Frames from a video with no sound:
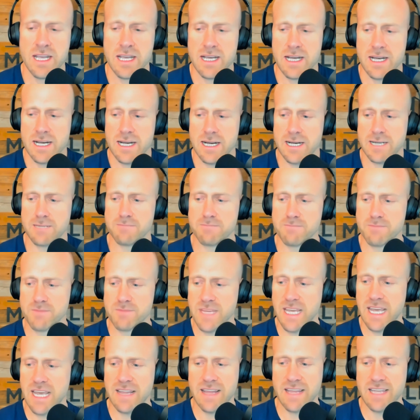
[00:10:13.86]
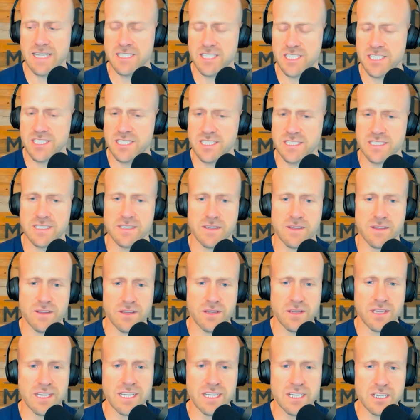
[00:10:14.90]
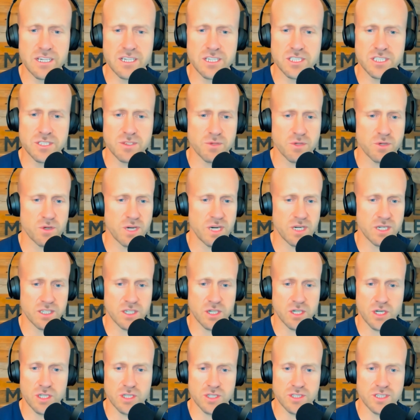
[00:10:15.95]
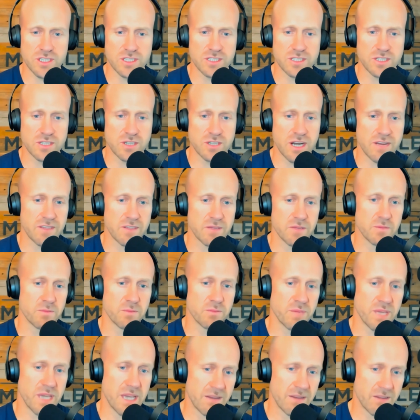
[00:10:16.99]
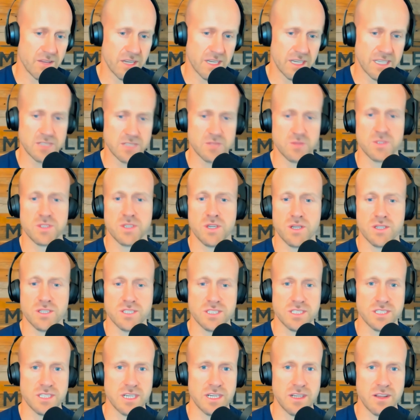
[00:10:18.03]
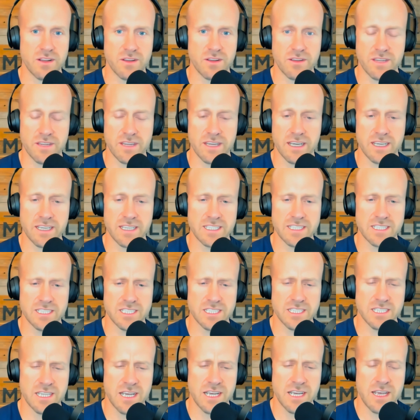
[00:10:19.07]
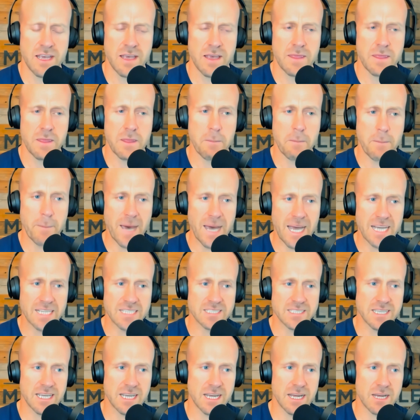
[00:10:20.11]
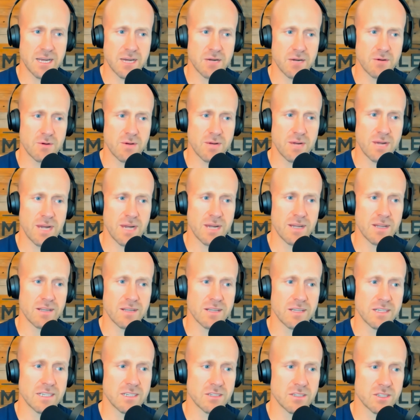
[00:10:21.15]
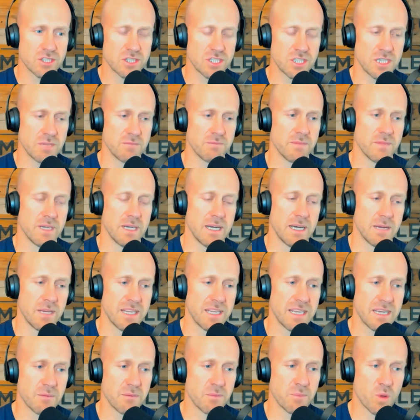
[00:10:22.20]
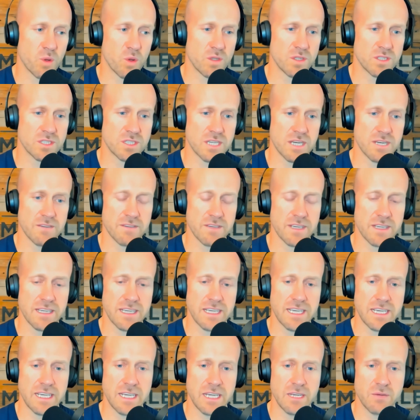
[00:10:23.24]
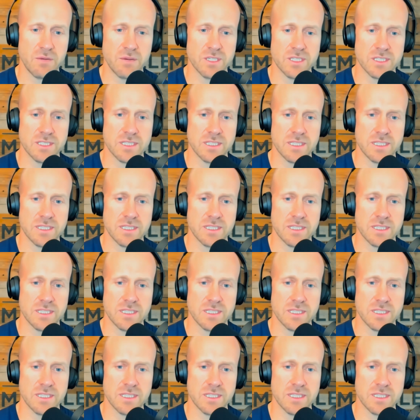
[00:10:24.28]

and then just leadership, create the culture that drives the behavior that gets results is another thing. And just the mindset around leadership and the importance of it. He was